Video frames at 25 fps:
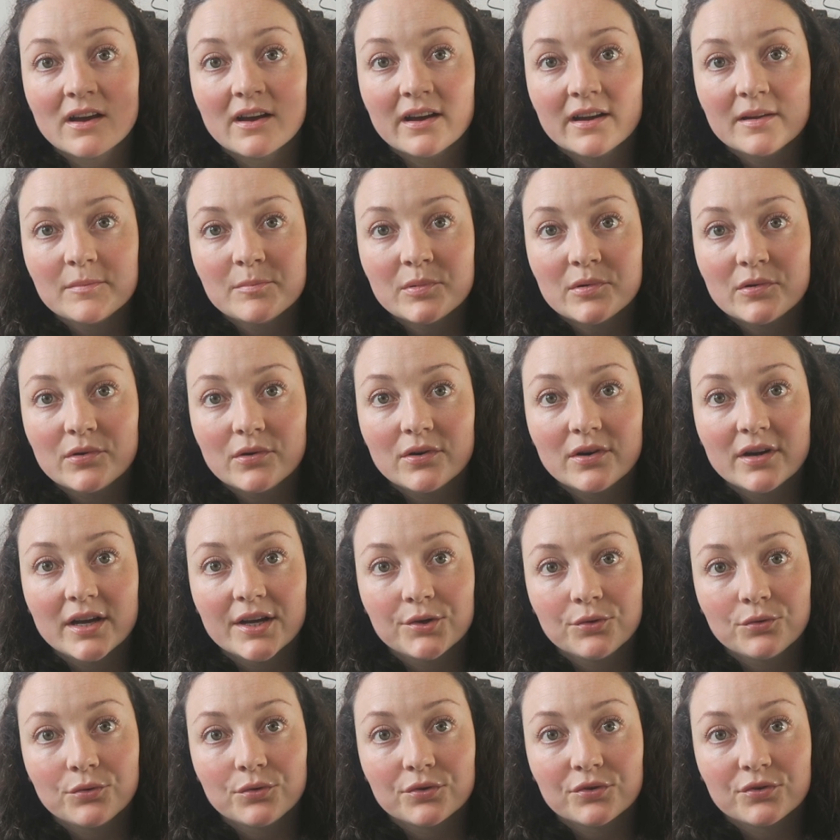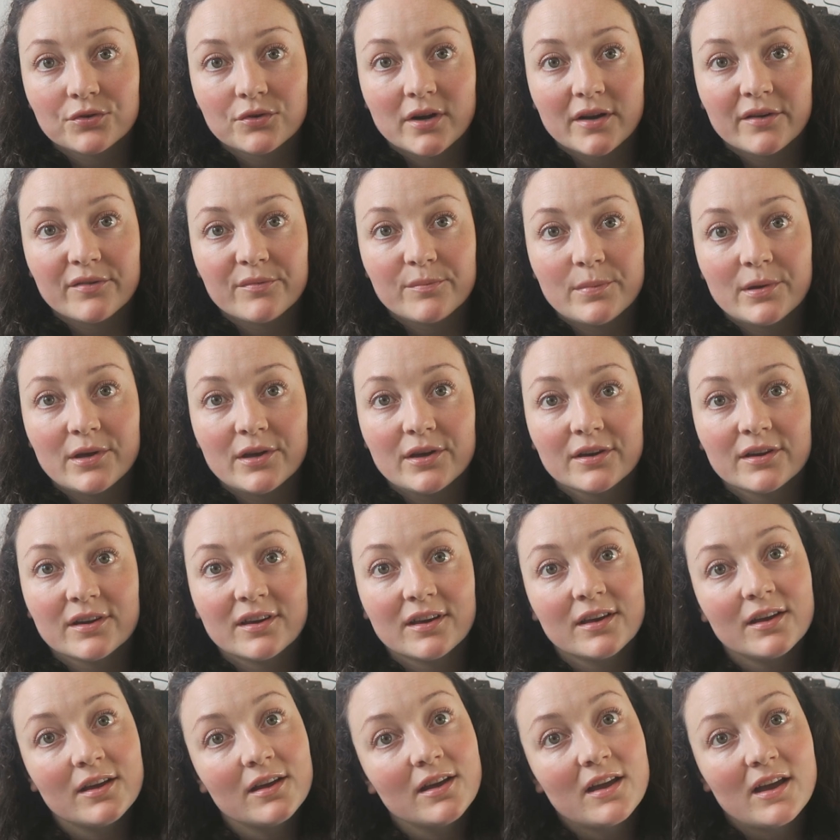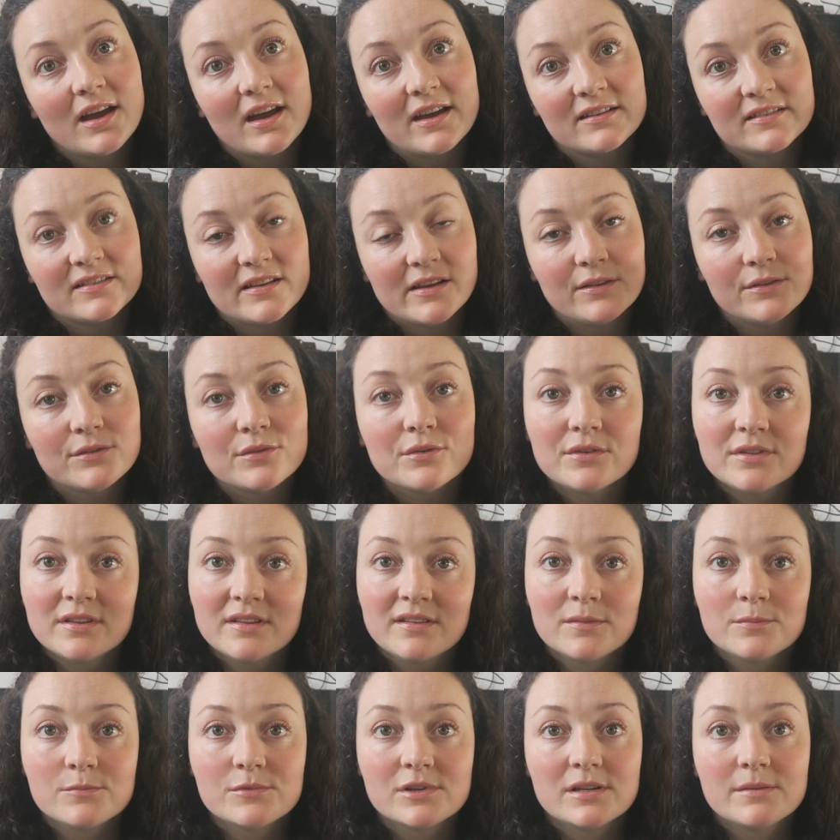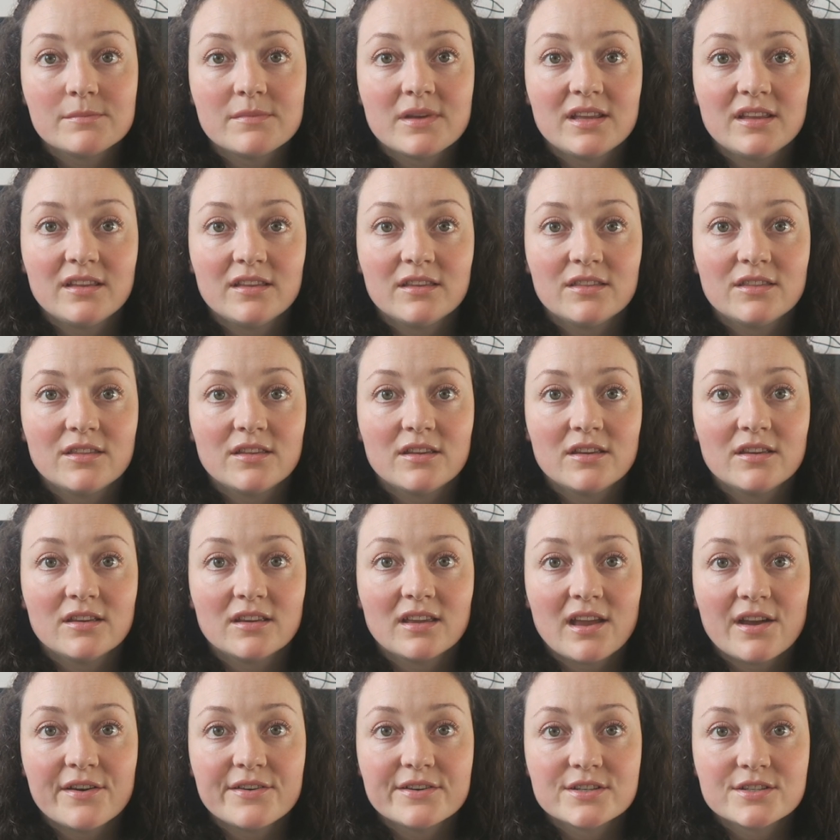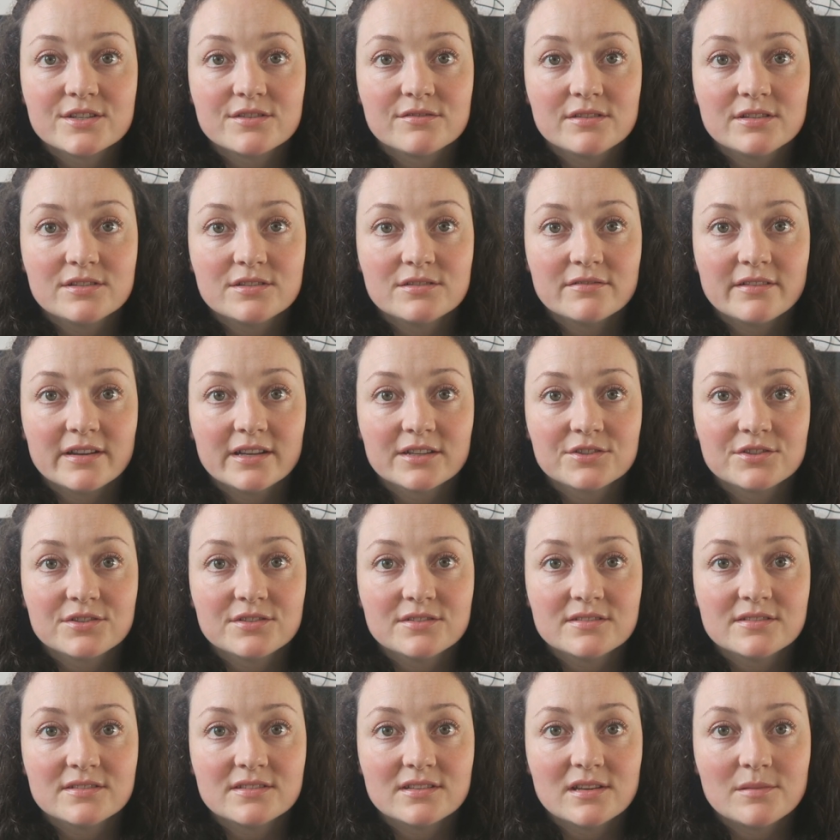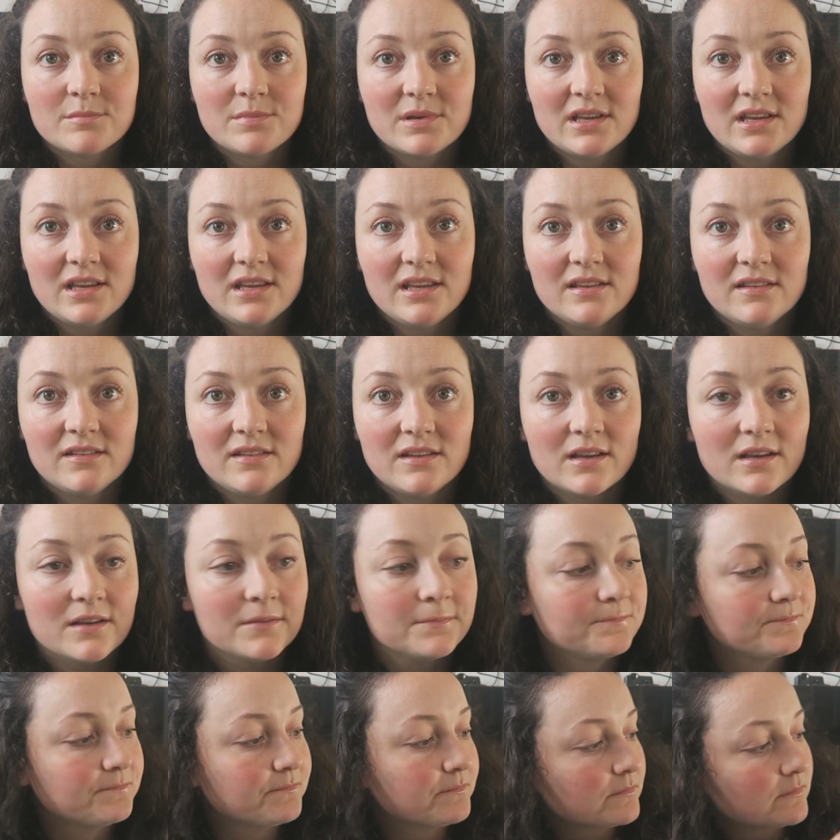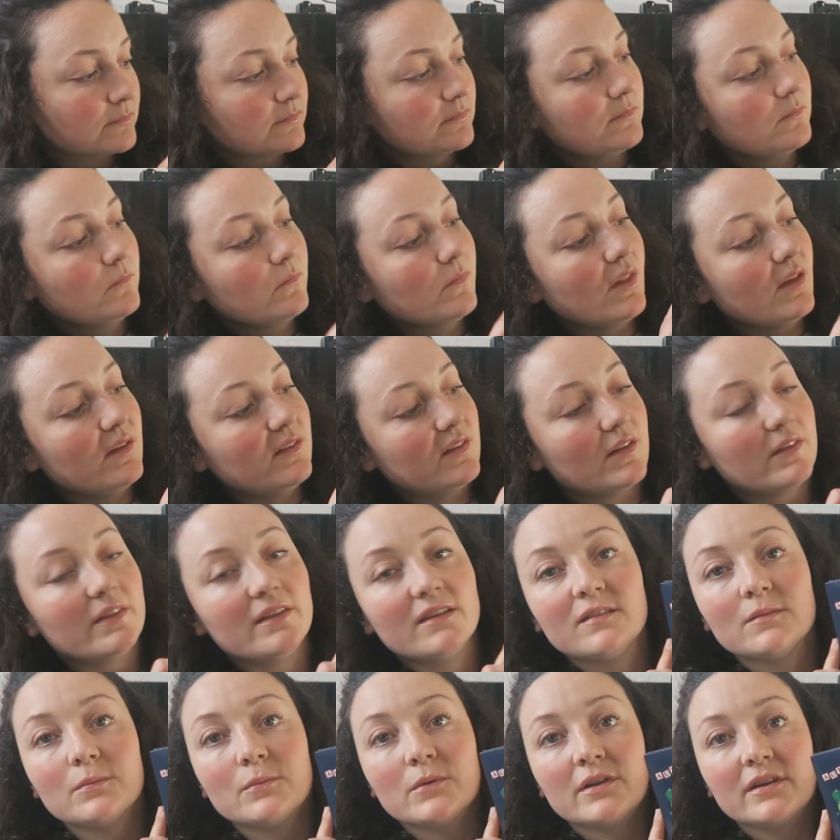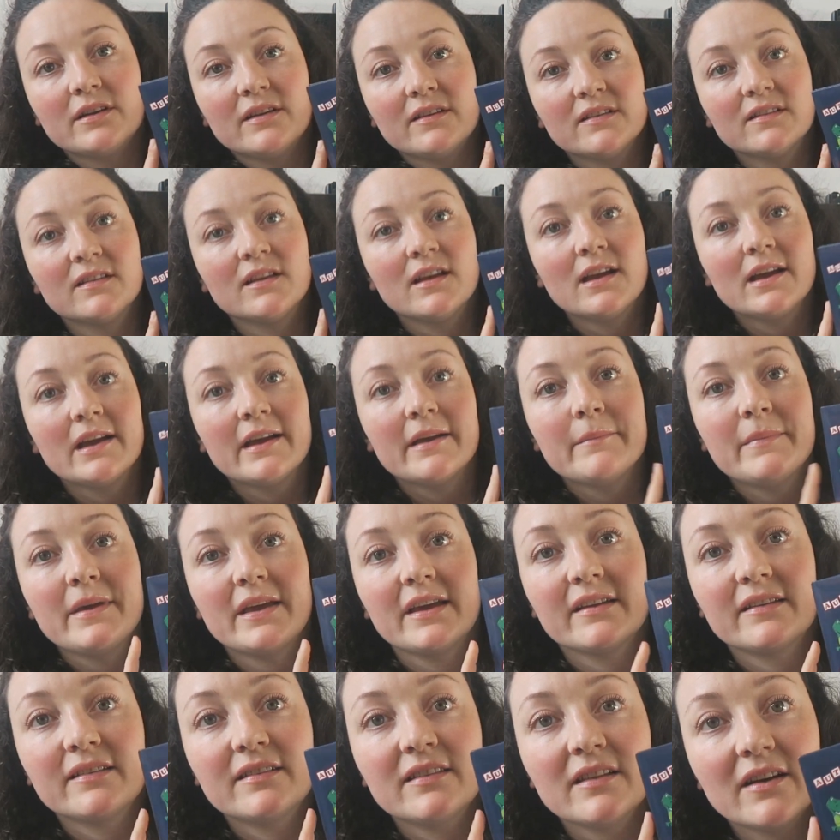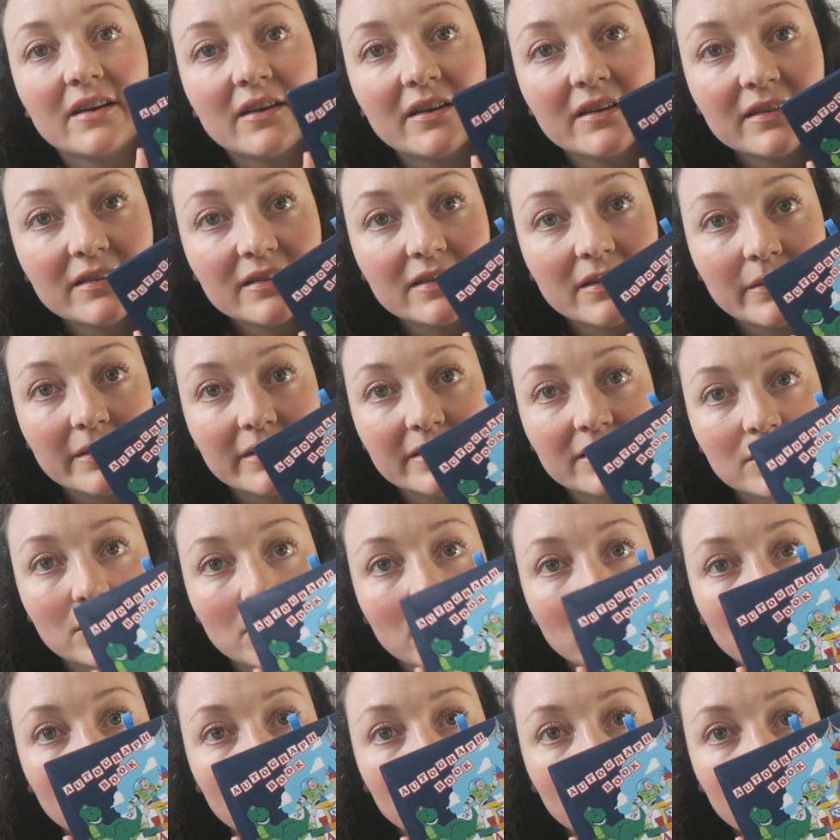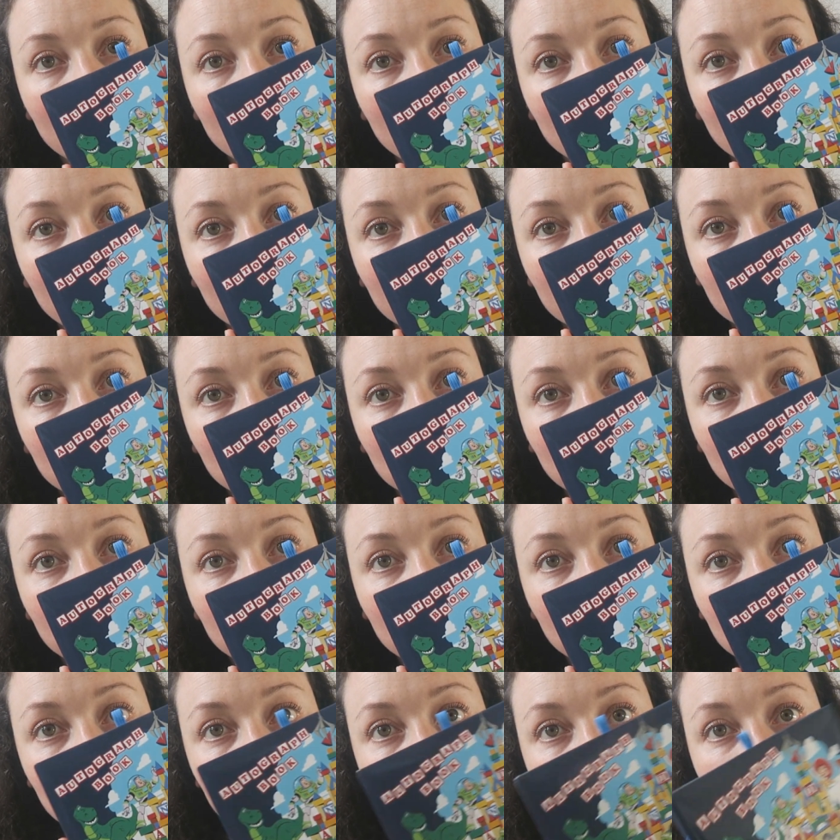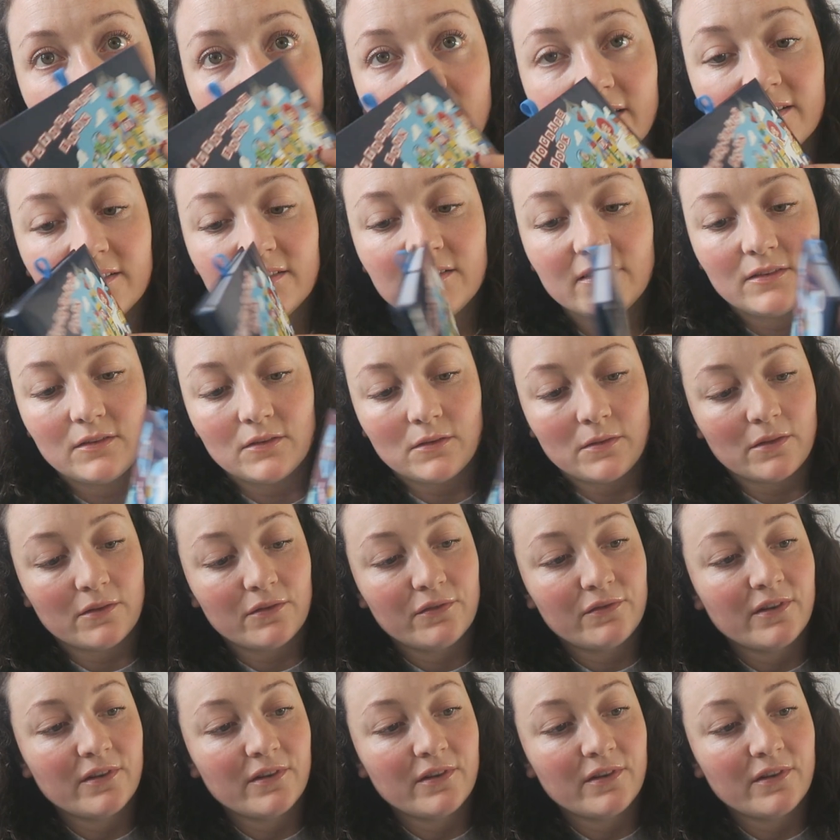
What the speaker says: I bought an autograph book, as I thought this might make the character interactions a bit easier. So this one is Pixar, so it's got the Toy Story characters on the